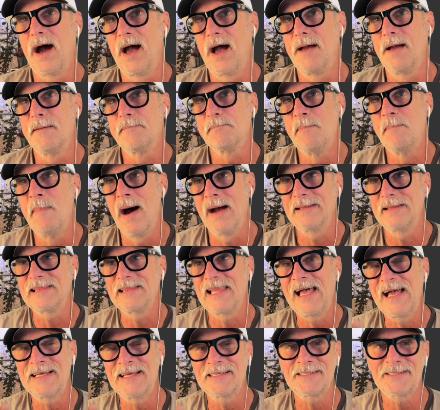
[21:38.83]
My
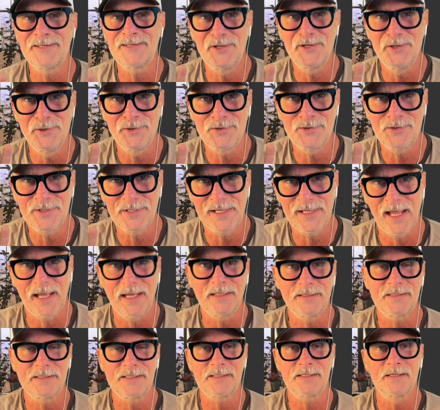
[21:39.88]
last 2
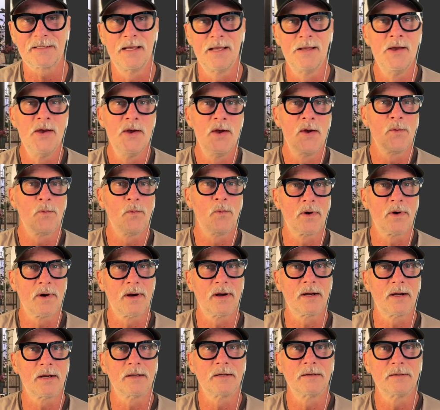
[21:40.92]
states
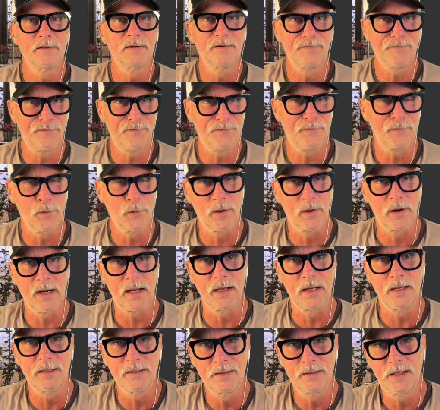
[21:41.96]
were
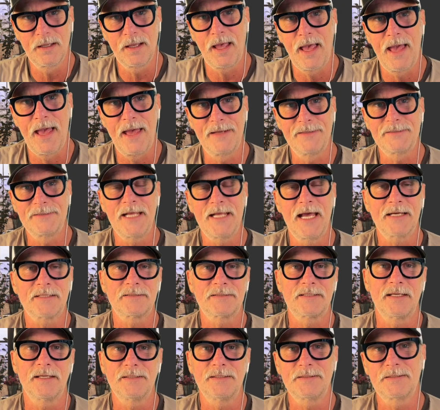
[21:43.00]
Florida and
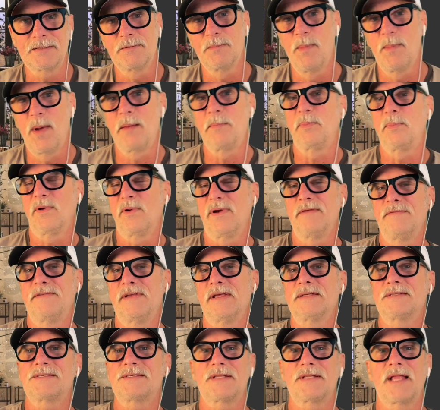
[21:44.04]
Texas. My
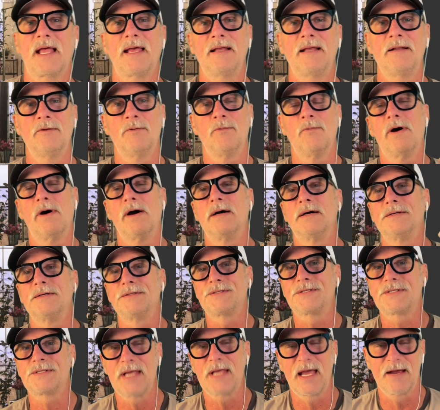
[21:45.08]
previous state was
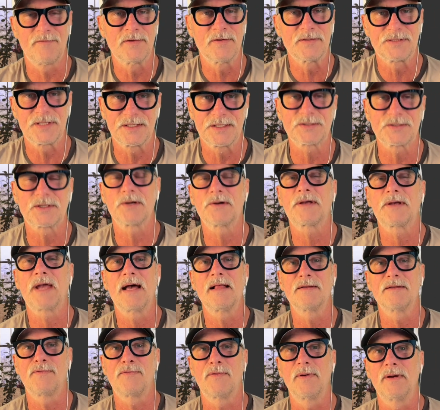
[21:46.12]
San Francisco,
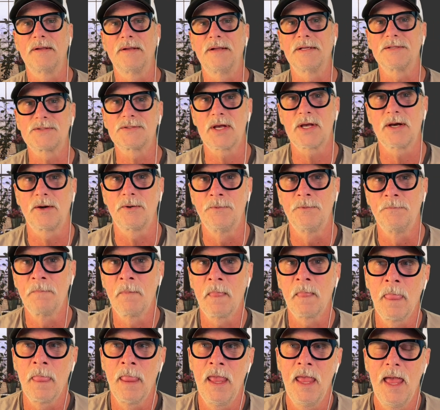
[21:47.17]
California. So
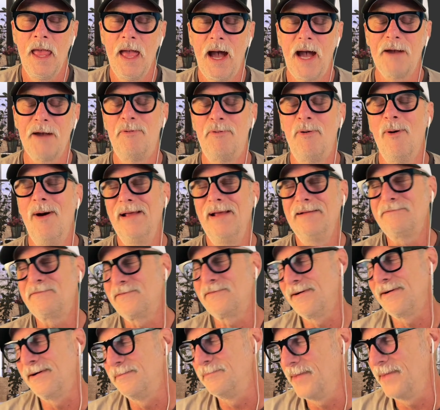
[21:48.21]
I went
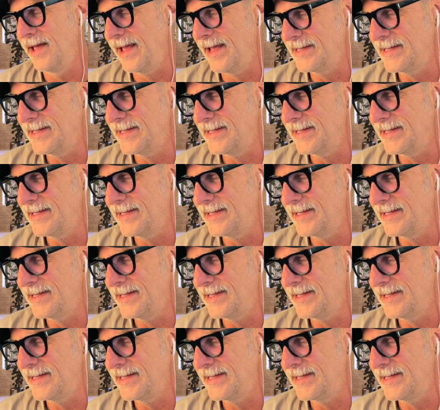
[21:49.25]
from a